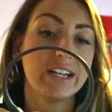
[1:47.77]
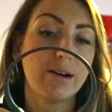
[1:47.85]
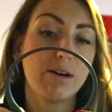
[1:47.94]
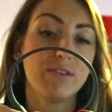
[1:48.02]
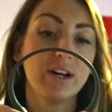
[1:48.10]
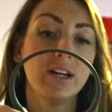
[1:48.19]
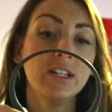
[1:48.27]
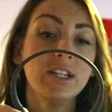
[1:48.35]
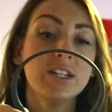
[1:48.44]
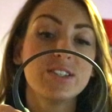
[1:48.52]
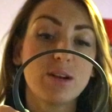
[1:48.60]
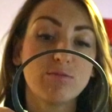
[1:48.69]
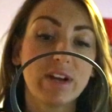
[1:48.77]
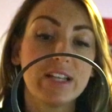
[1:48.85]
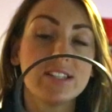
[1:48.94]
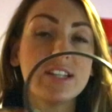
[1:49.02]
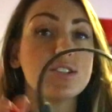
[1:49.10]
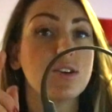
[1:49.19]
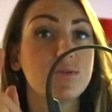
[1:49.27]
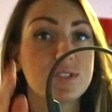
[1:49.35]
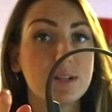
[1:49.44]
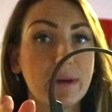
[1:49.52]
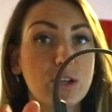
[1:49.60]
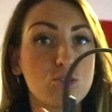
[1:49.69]
However, some races
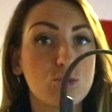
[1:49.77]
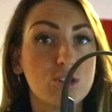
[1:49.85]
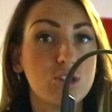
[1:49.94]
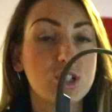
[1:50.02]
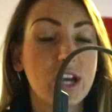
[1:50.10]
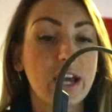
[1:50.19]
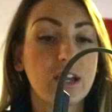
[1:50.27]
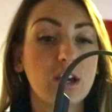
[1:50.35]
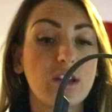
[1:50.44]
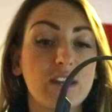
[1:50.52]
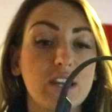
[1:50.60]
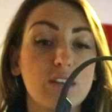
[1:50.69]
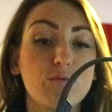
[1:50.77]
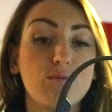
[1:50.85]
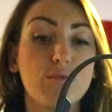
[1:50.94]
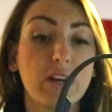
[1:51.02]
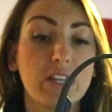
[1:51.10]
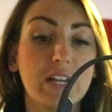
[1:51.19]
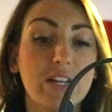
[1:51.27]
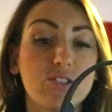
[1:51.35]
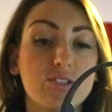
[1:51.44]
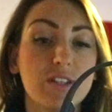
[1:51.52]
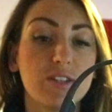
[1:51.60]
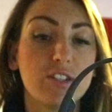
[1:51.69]
obviously make sure that you check the
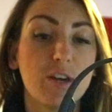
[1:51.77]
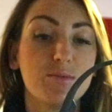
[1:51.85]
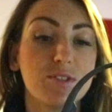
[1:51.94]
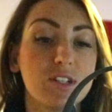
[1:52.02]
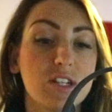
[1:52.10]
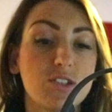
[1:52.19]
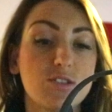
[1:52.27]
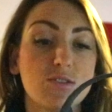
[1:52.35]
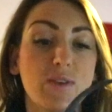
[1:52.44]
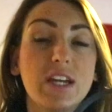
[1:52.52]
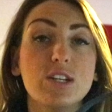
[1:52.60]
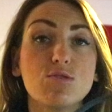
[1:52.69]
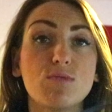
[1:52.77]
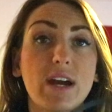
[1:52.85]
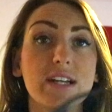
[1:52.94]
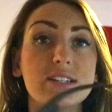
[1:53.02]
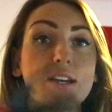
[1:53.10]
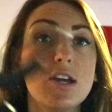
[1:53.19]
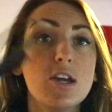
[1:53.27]
regulations and the terms and conditions for each race,